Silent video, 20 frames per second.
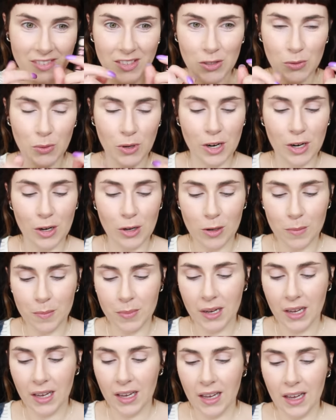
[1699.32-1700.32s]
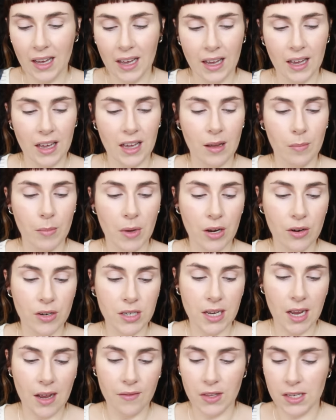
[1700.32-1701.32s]
twirl up. Um, I
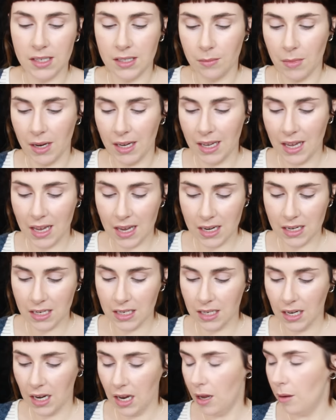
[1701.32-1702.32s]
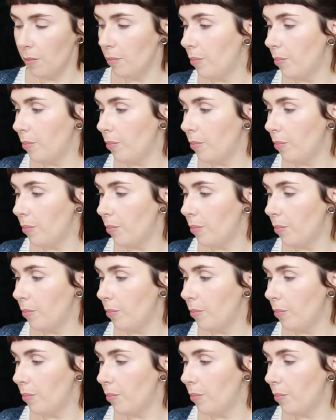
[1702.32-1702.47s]
already have these in my kit,